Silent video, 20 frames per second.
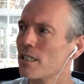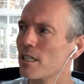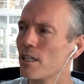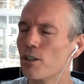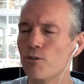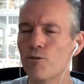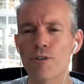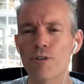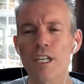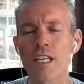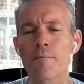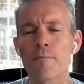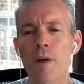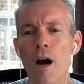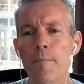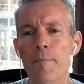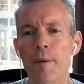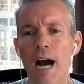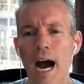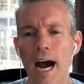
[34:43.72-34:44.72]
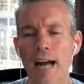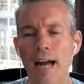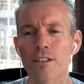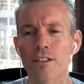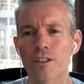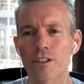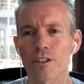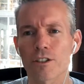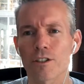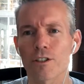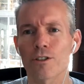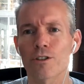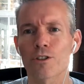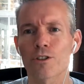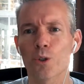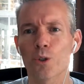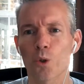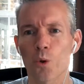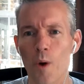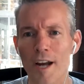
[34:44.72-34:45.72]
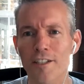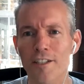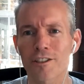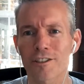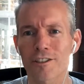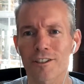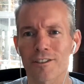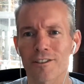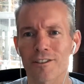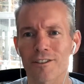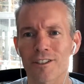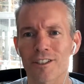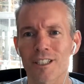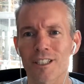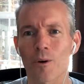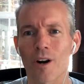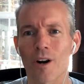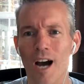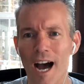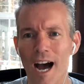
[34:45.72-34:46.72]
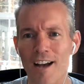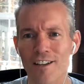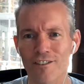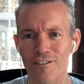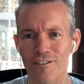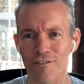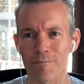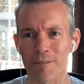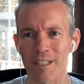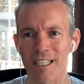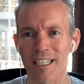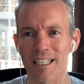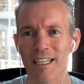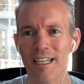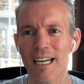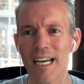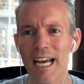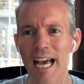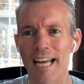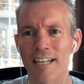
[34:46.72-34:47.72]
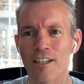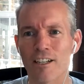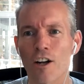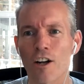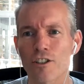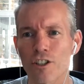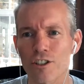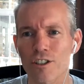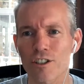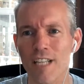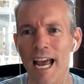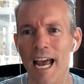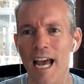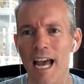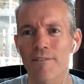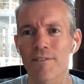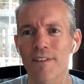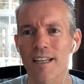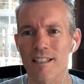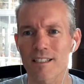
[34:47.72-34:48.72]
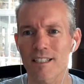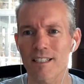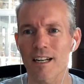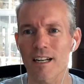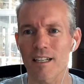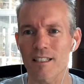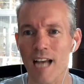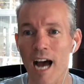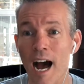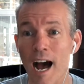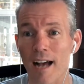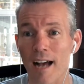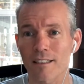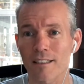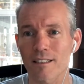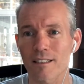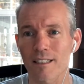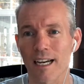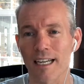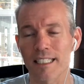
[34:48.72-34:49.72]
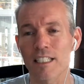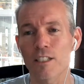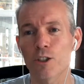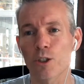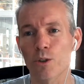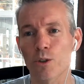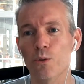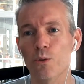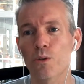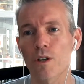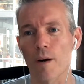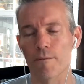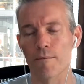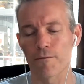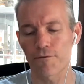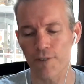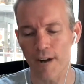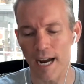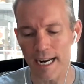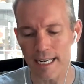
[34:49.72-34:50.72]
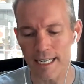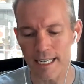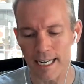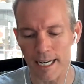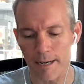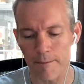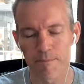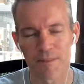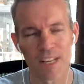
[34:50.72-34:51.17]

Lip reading: dream up answers to questions that were asked of me, and not just have a set of tasks I need to do come Friday.